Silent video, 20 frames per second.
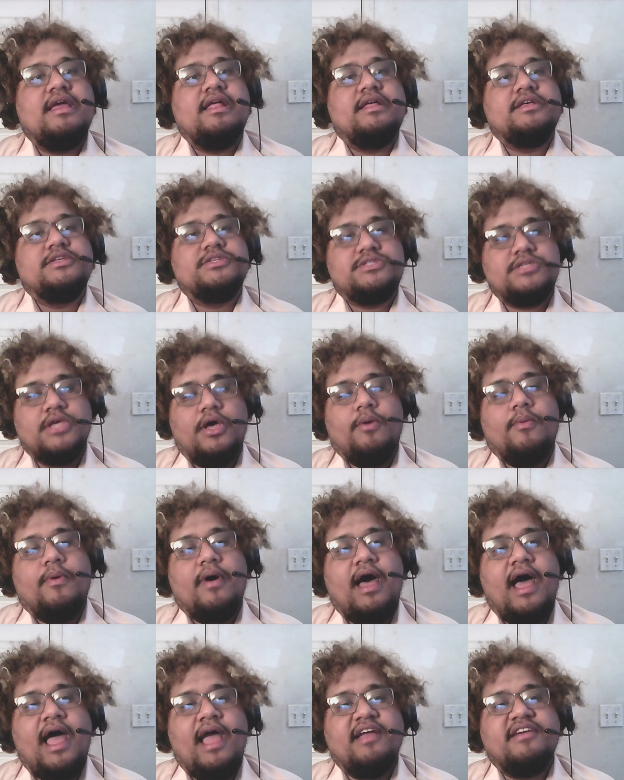So
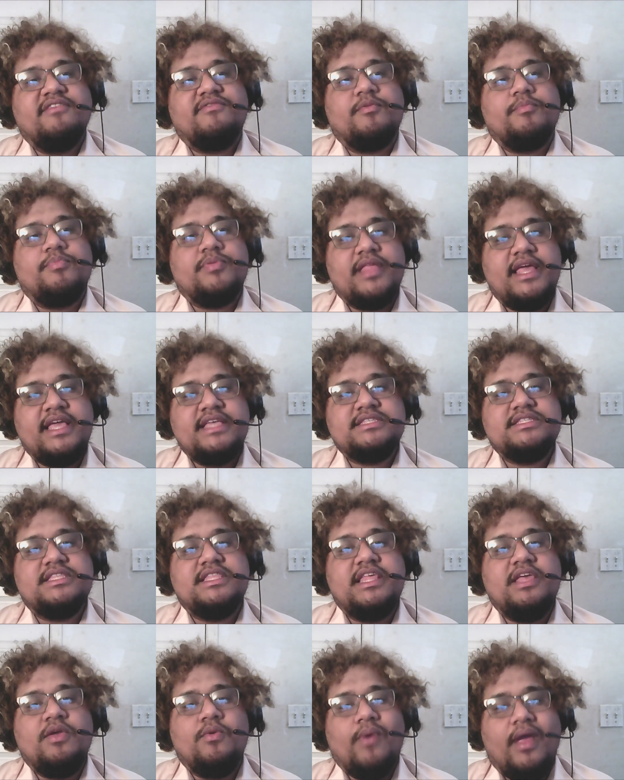I have replaced
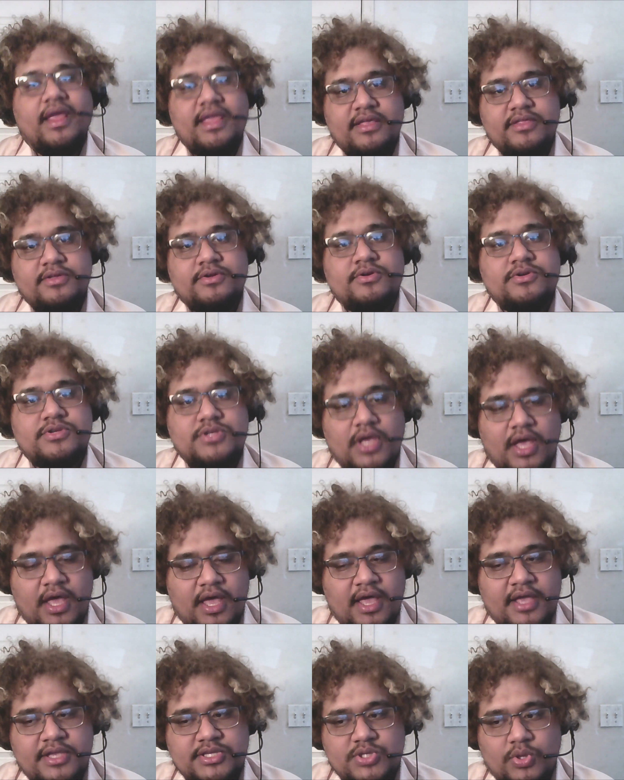the regular
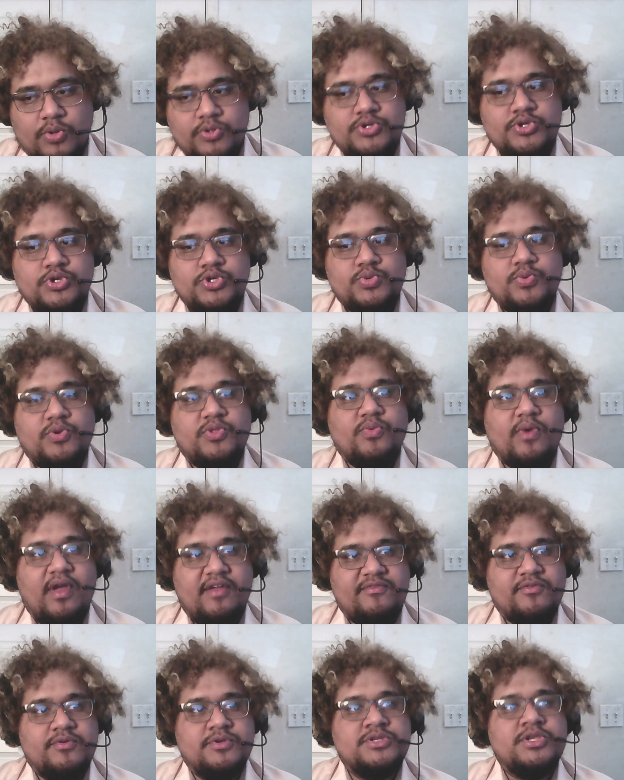soldiers with
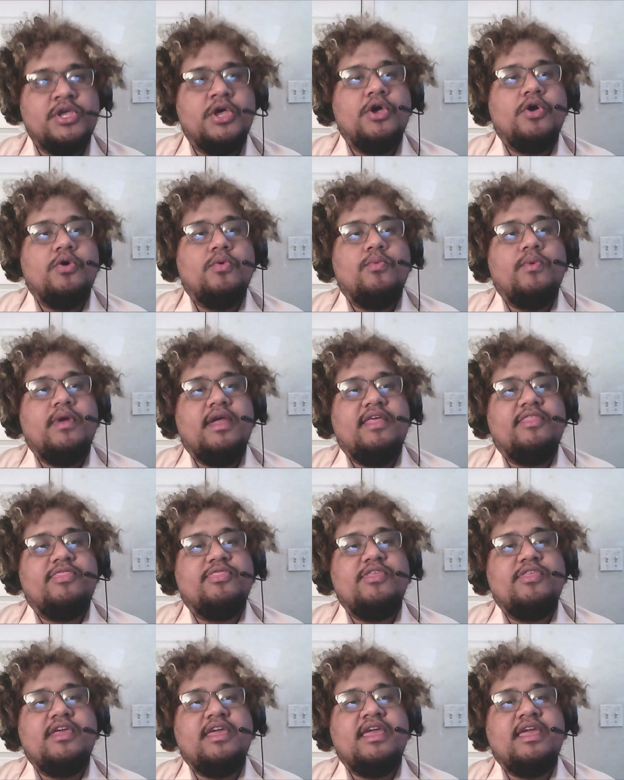rifles with
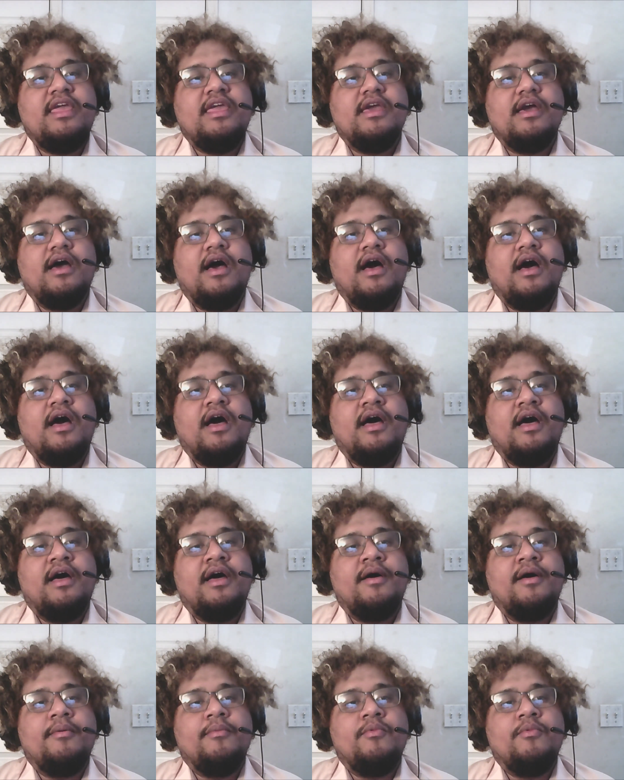the
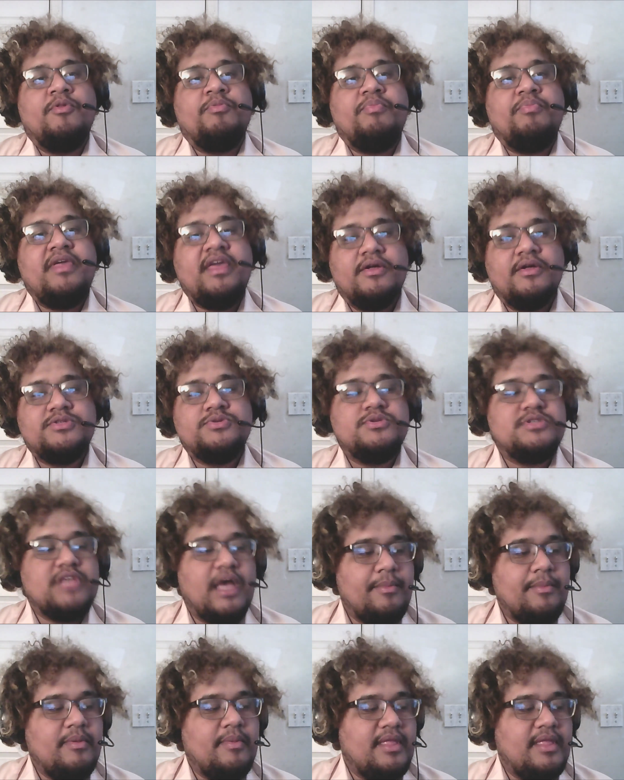with PL2
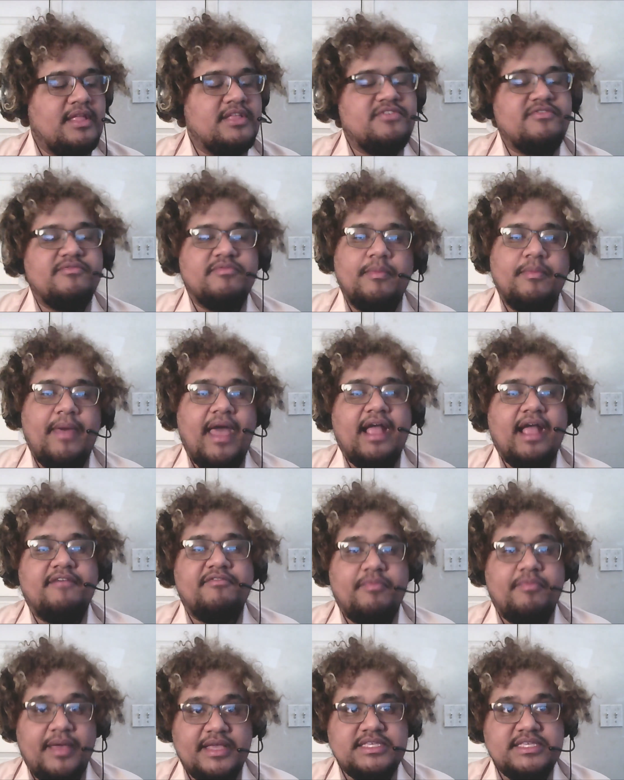zombie minions from the back of
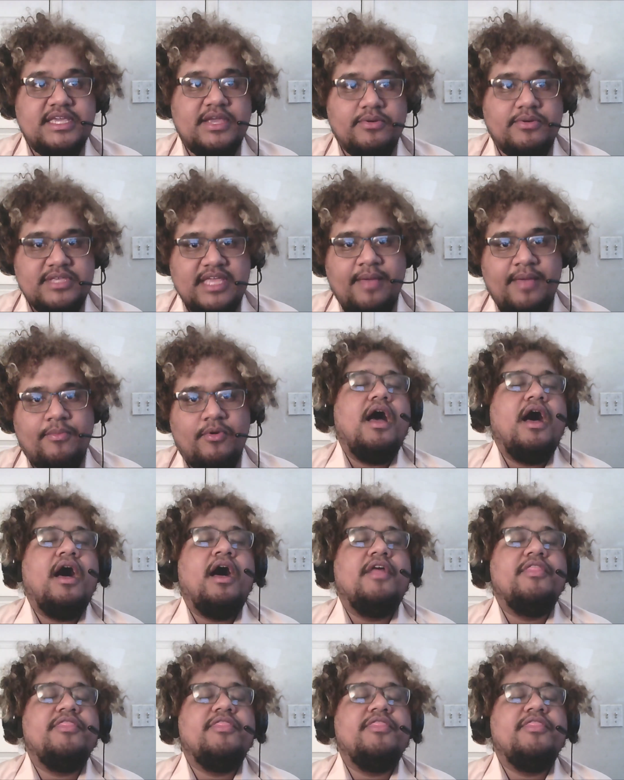the Basic Heroes Handbook.